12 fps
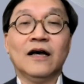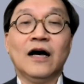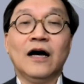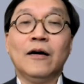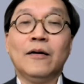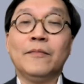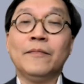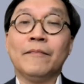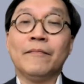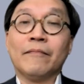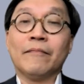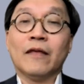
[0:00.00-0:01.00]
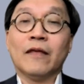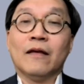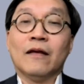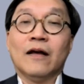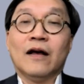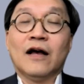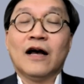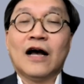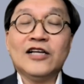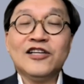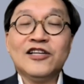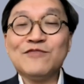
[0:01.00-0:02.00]

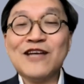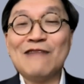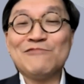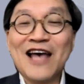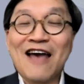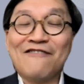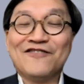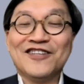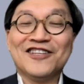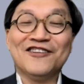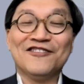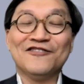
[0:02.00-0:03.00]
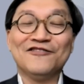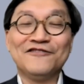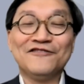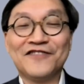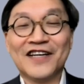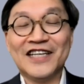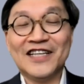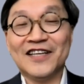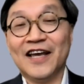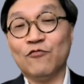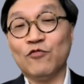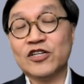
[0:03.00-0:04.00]
I sometimes have this little funny
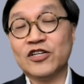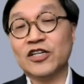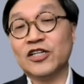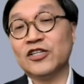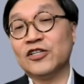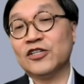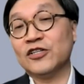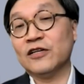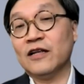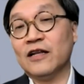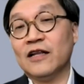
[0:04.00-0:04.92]
thing, which is,